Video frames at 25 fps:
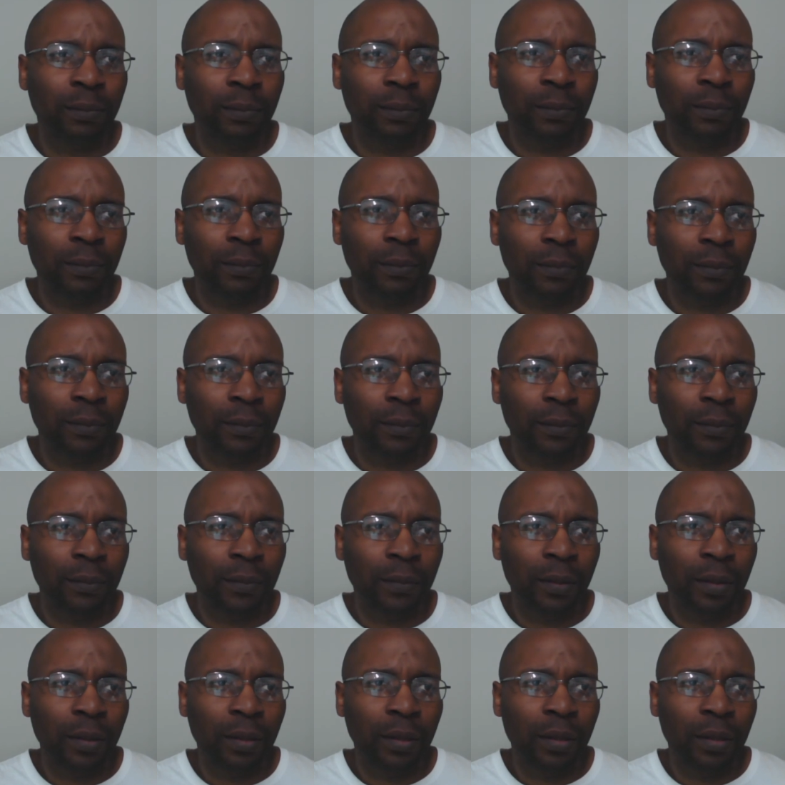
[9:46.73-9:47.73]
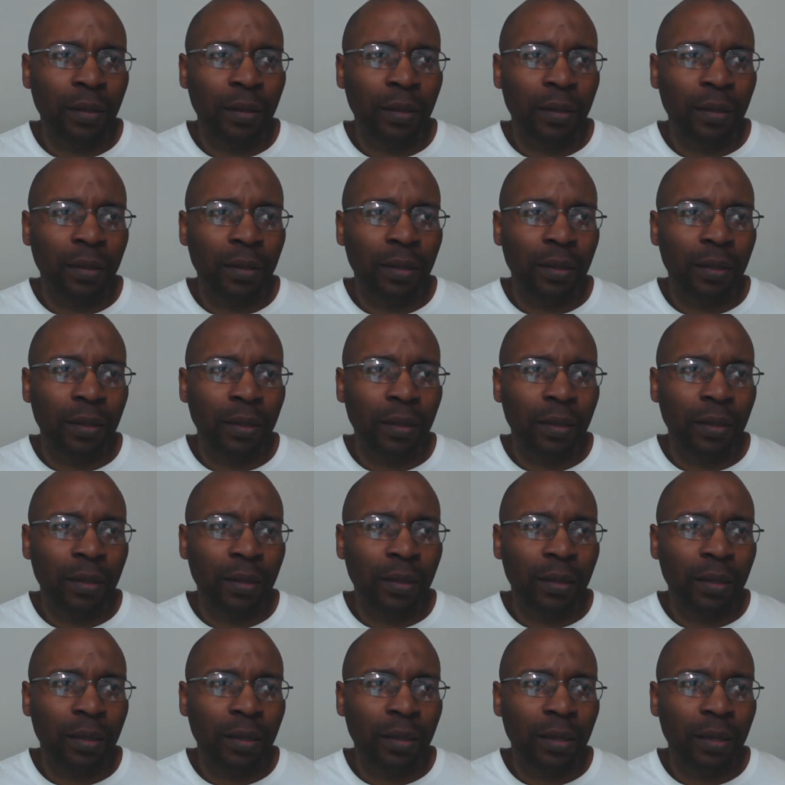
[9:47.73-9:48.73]

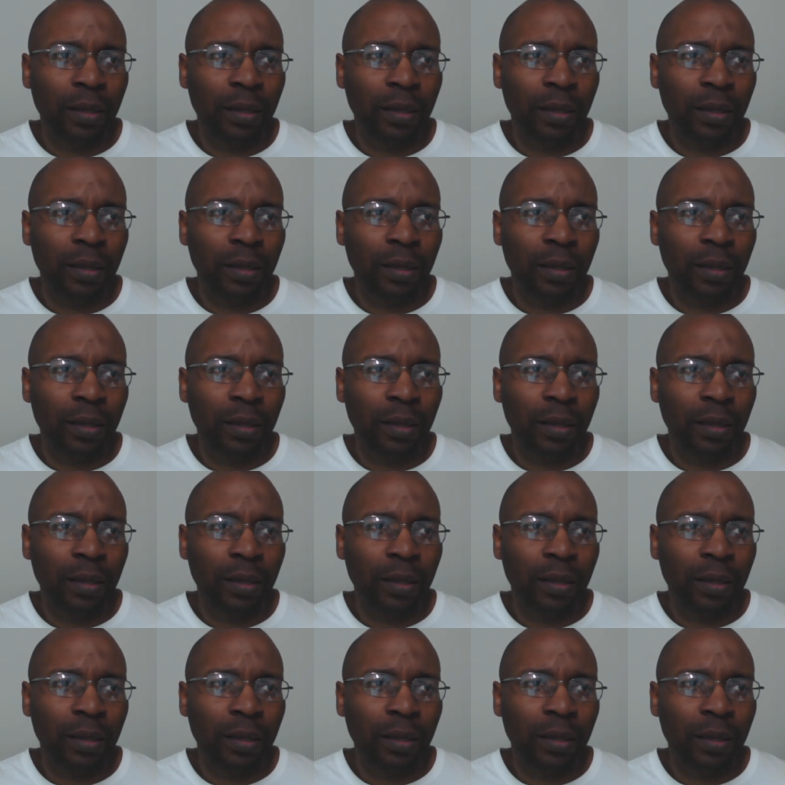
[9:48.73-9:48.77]
[no speech]